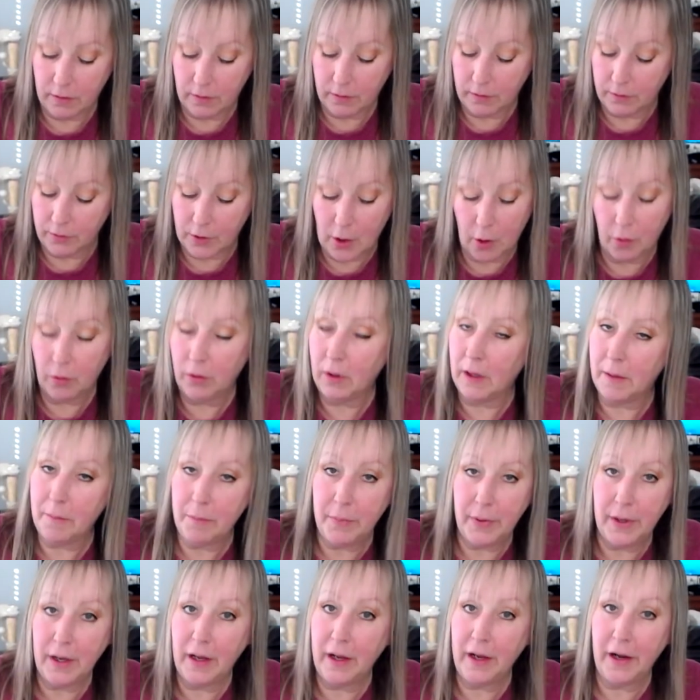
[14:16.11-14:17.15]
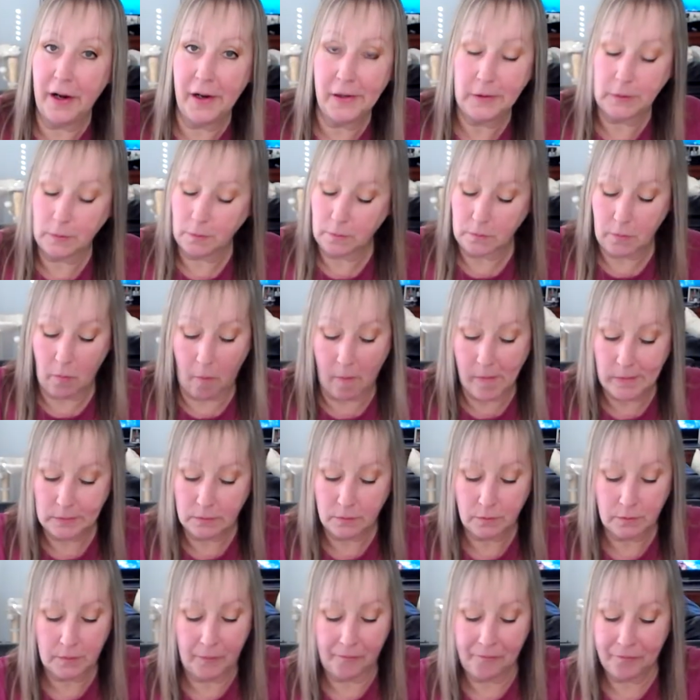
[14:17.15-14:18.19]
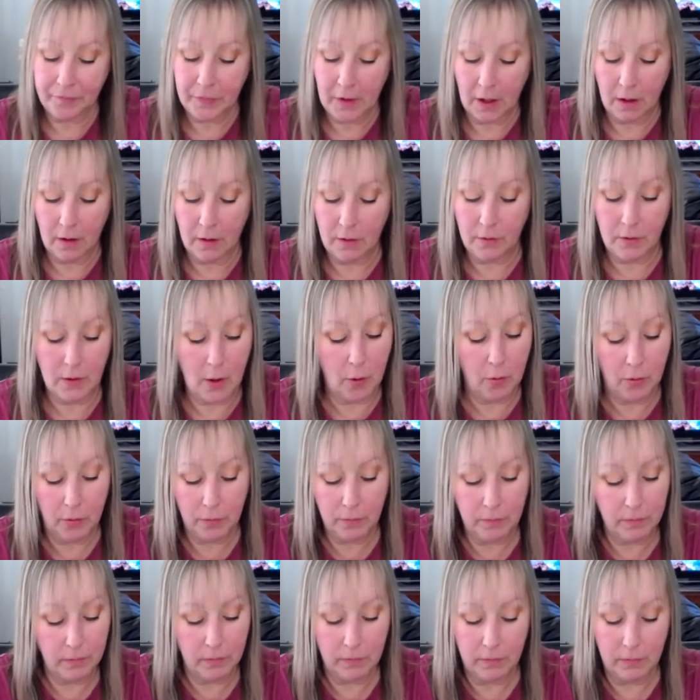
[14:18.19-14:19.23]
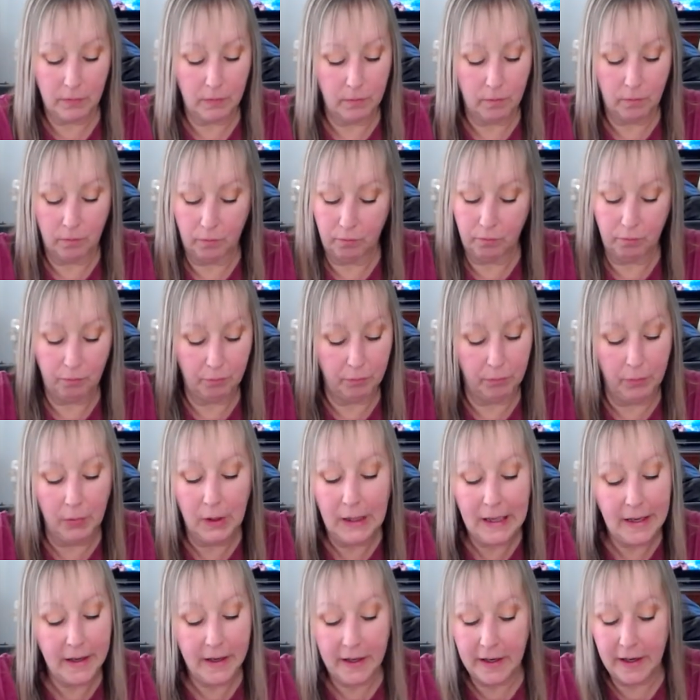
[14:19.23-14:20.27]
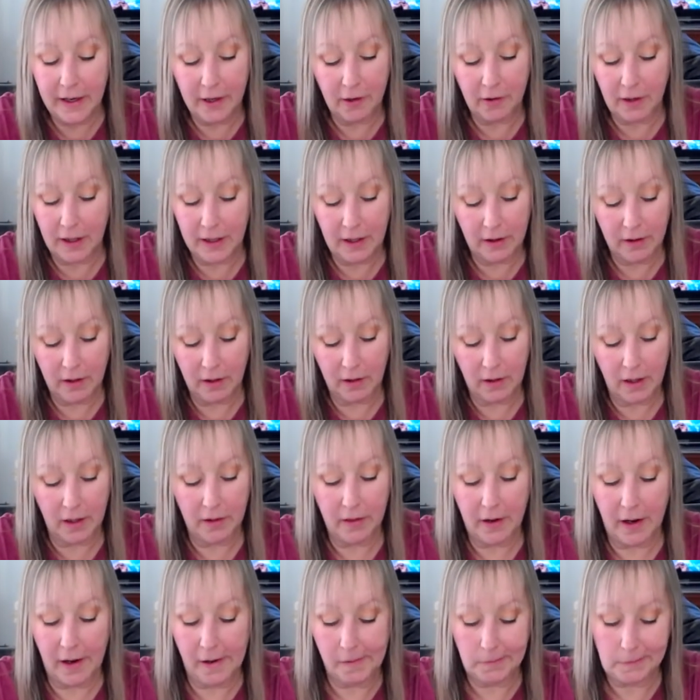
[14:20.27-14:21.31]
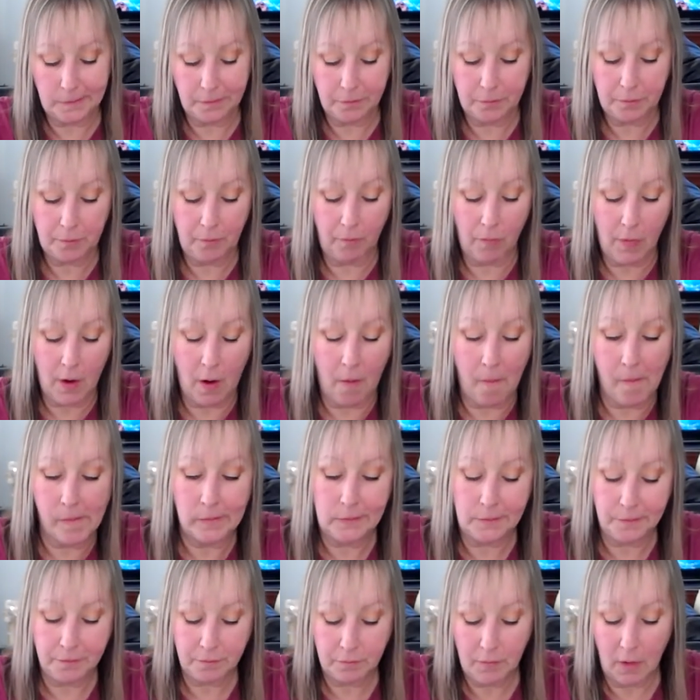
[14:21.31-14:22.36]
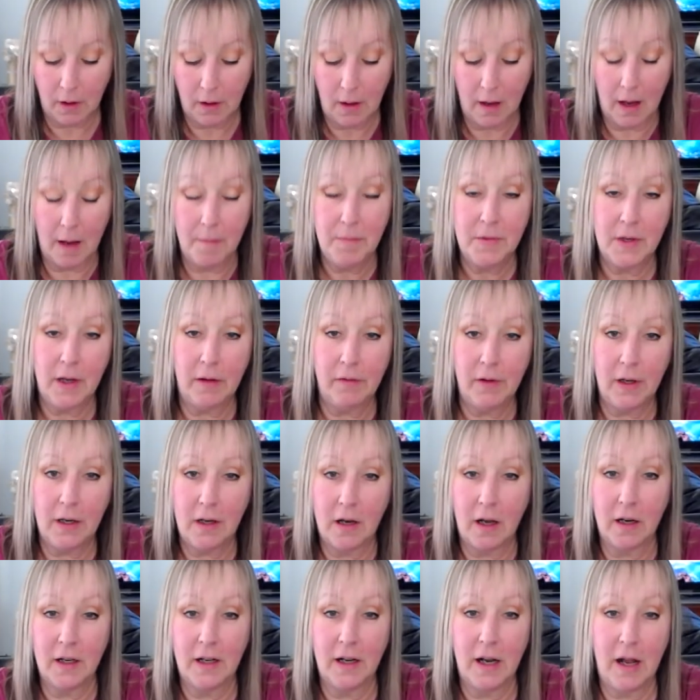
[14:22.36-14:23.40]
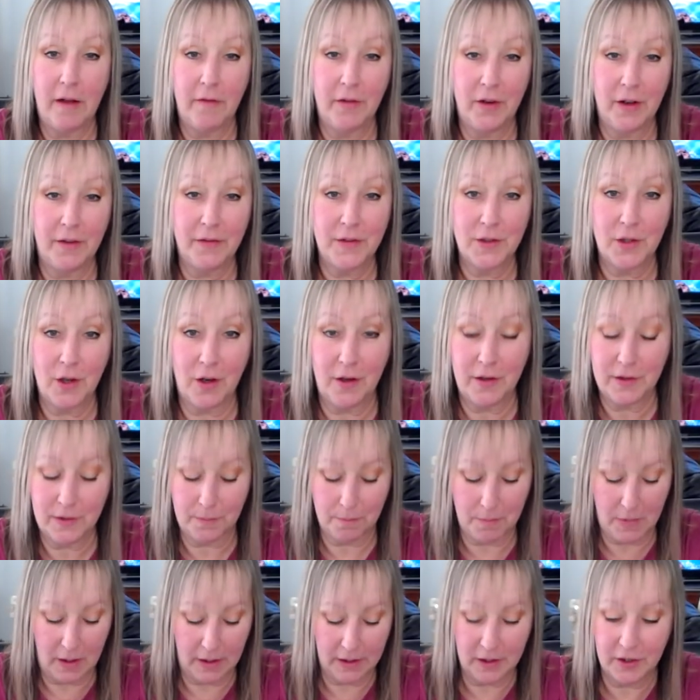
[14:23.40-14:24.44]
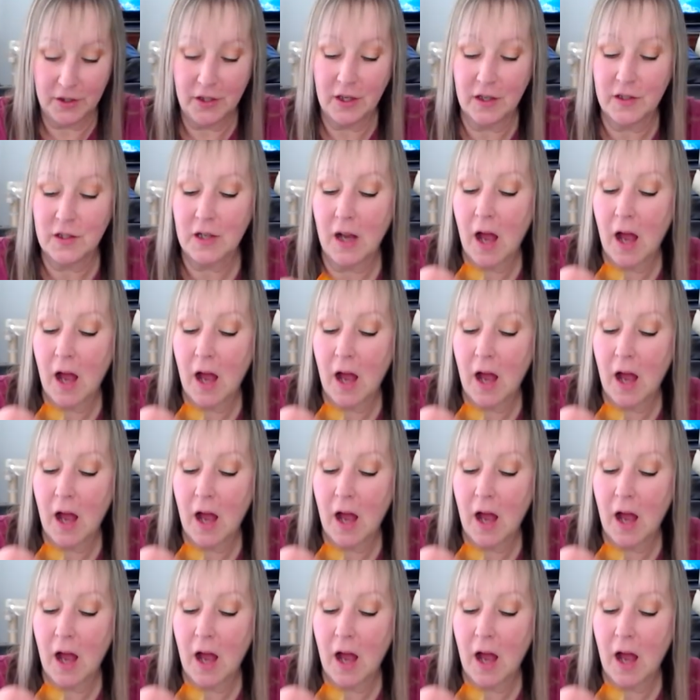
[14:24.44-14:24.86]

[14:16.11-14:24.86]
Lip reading: no limping, no leaking or anything like that. I'm definitely not gonna have enough sauce. My goodness.